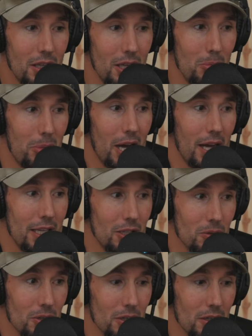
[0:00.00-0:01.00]
embody
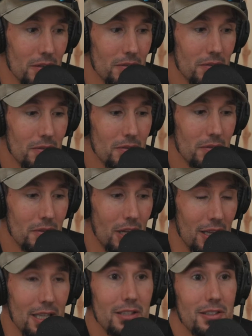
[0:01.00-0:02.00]
or
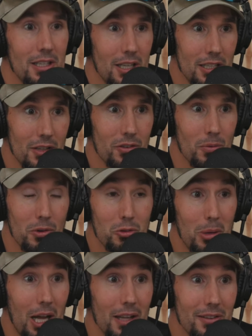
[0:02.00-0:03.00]
elicit a different
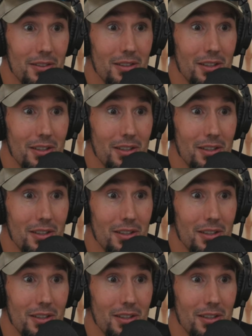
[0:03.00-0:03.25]
response.